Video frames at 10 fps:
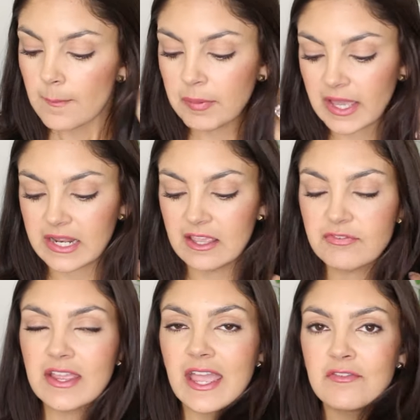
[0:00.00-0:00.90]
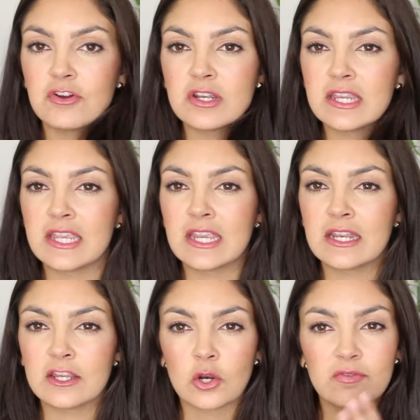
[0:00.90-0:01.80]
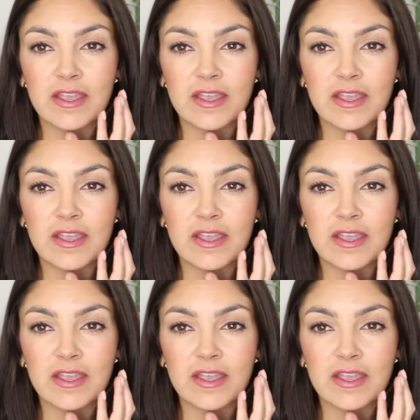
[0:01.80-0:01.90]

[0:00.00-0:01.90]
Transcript: But if I ever need, you know,